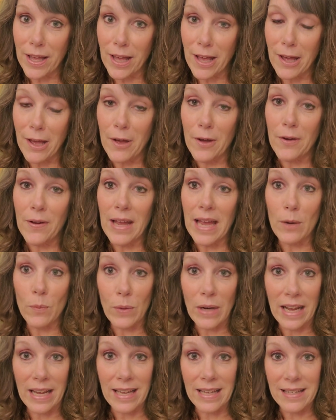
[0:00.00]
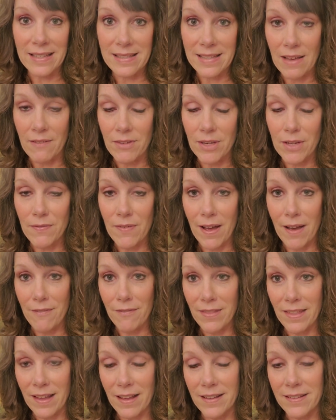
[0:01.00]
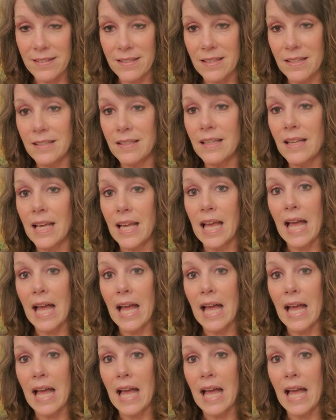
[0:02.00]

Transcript: And when I get to seventy-five thousand,